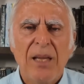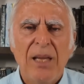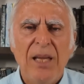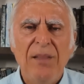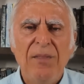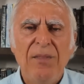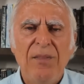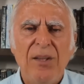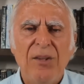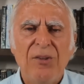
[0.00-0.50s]

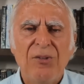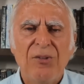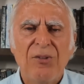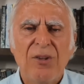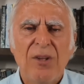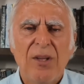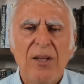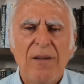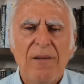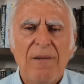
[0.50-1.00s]
in
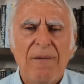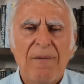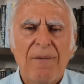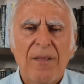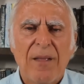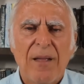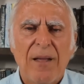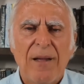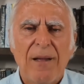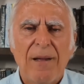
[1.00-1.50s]
this.
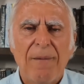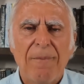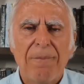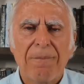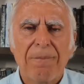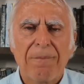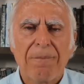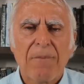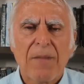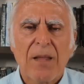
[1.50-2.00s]

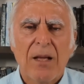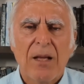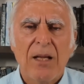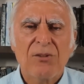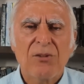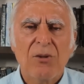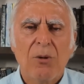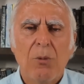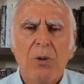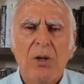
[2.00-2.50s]

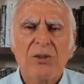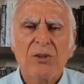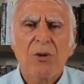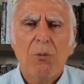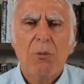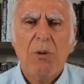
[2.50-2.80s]
It's a